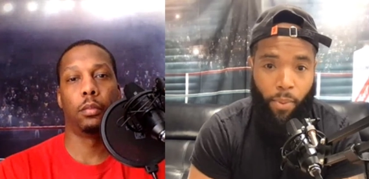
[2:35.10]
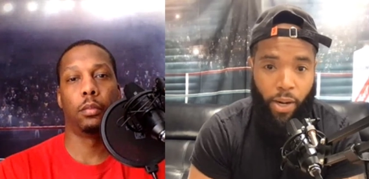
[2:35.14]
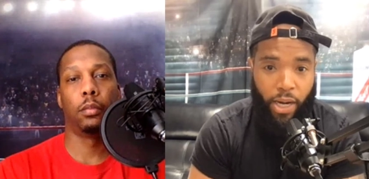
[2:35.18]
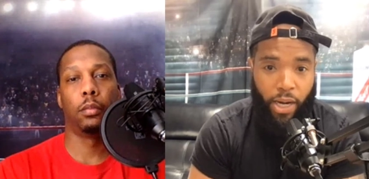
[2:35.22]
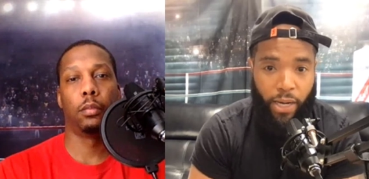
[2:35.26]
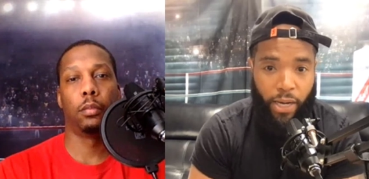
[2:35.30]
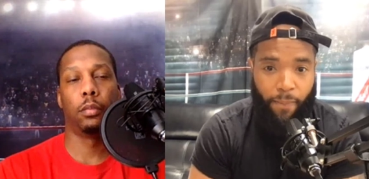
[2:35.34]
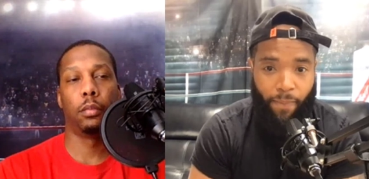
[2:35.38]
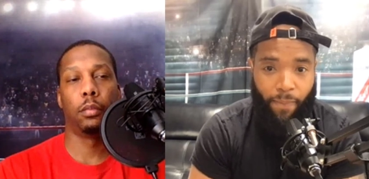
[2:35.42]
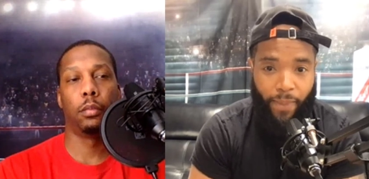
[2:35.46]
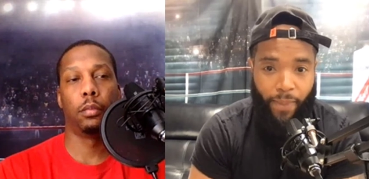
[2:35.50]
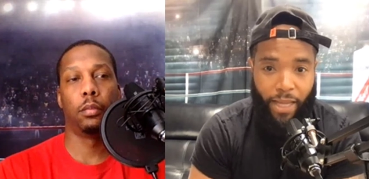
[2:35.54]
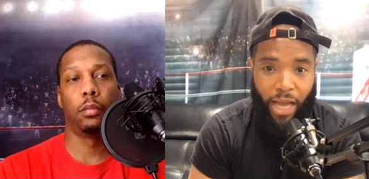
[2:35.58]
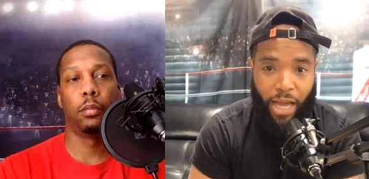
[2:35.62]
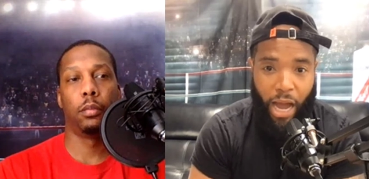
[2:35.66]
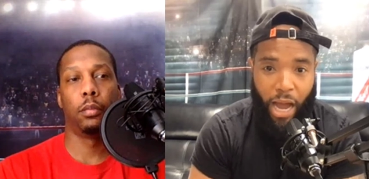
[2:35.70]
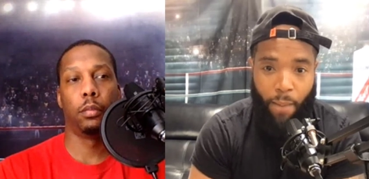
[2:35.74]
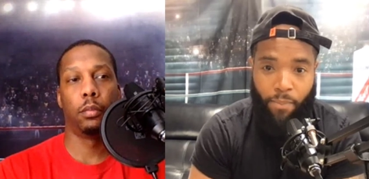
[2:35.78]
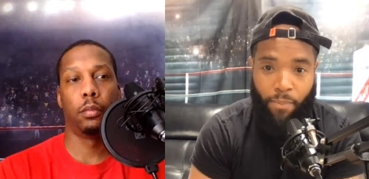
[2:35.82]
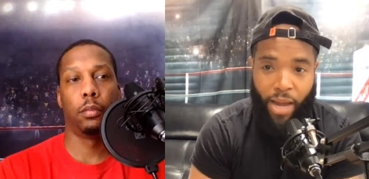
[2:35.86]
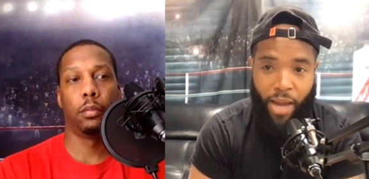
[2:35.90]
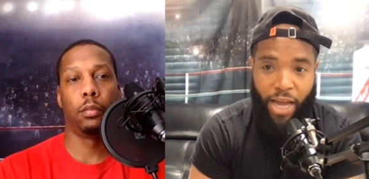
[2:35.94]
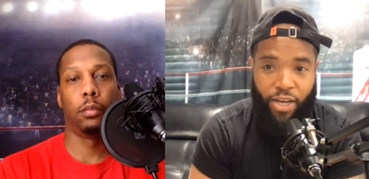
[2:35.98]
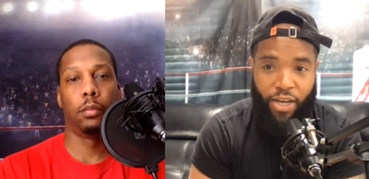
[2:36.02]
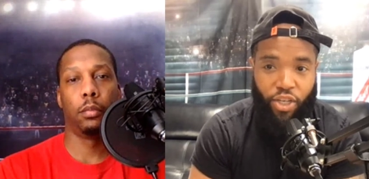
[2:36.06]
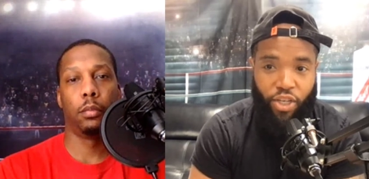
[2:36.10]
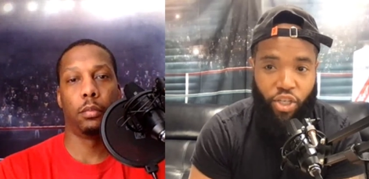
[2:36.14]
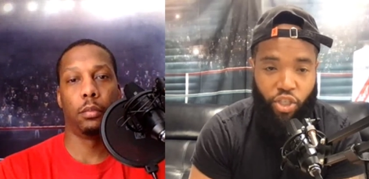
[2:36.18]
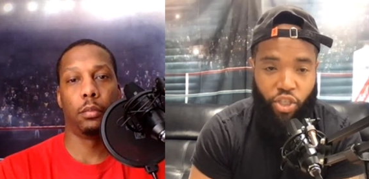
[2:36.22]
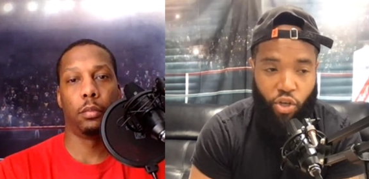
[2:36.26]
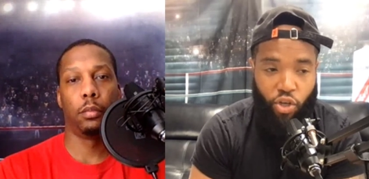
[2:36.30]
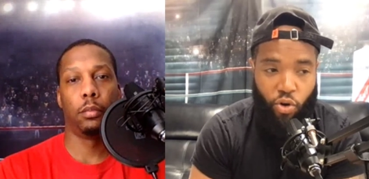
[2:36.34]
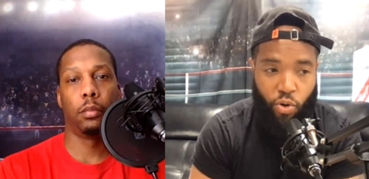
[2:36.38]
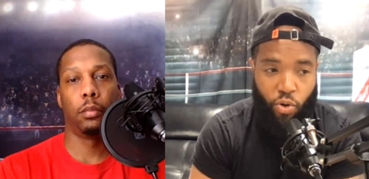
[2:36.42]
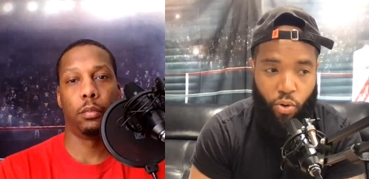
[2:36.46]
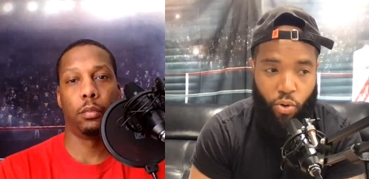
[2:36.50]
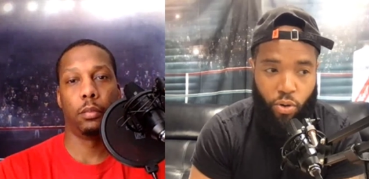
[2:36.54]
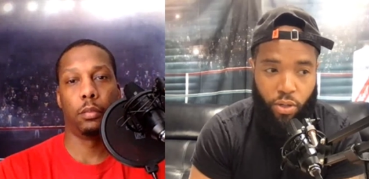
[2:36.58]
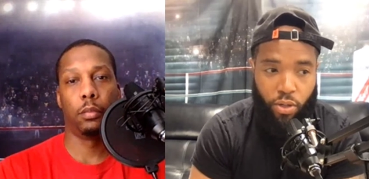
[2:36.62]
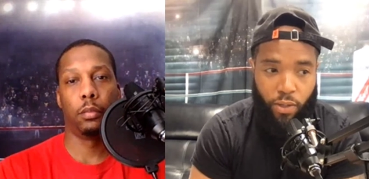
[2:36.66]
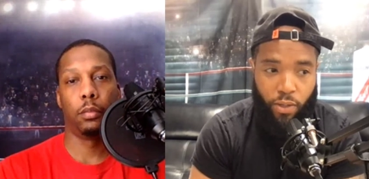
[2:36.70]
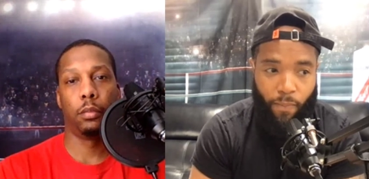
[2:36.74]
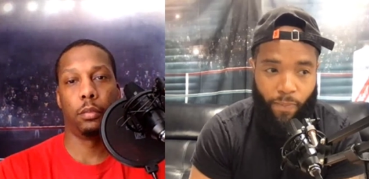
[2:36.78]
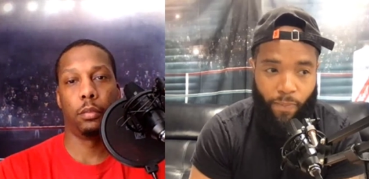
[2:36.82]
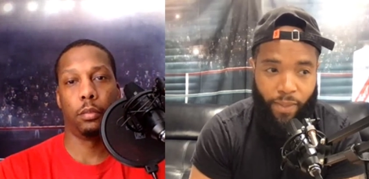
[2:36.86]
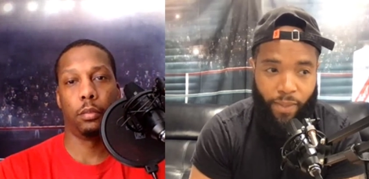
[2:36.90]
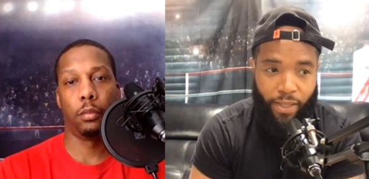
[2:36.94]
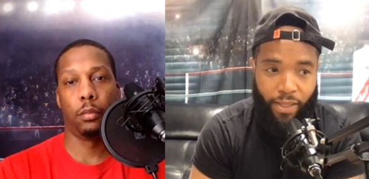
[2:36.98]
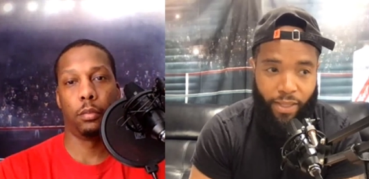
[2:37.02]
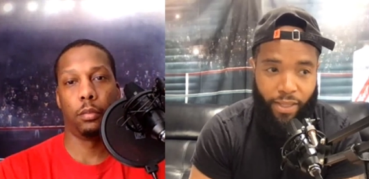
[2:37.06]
Speaker 1: But I'm not sure